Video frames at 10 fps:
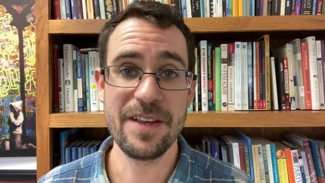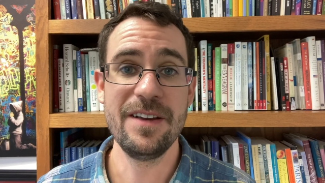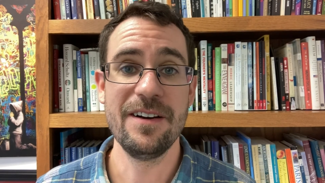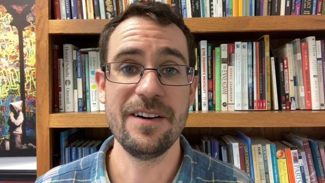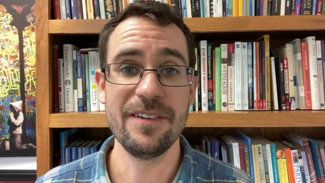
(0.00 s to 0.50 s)

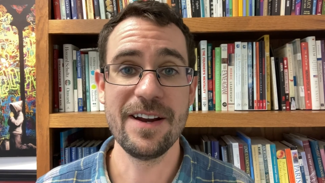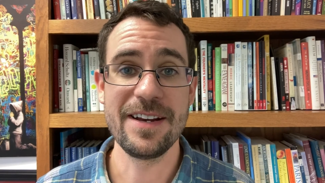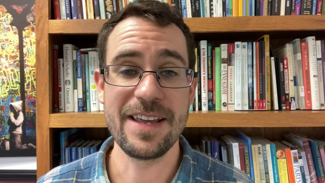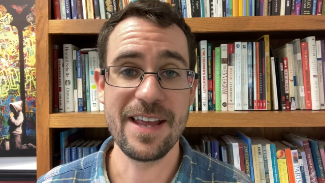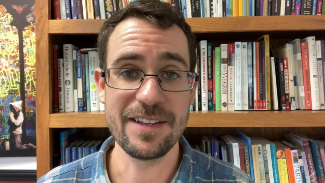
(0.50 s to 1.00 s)
All
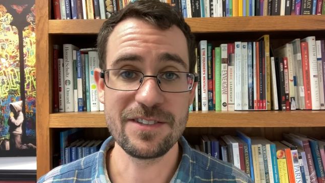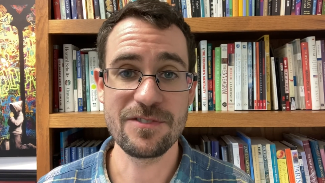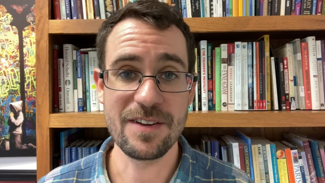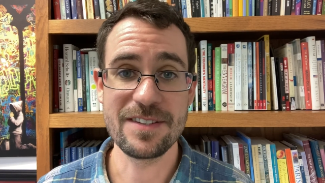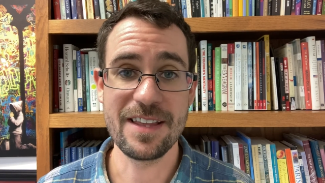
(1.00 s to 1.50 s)
right, can't
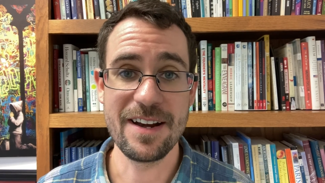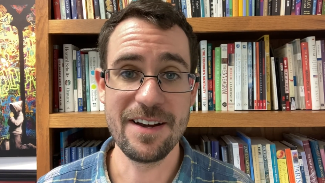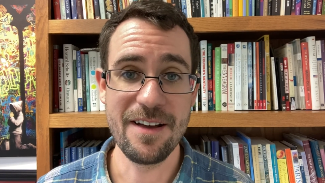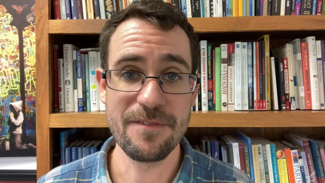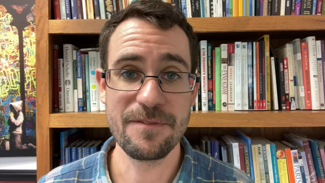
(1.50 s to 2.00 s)
stress that
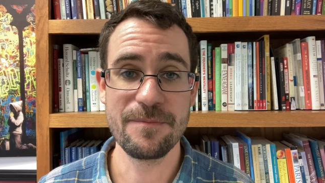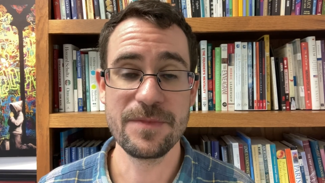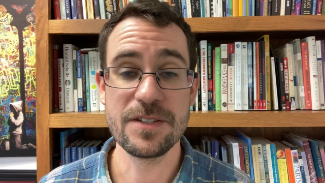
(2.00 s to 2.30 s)
enough.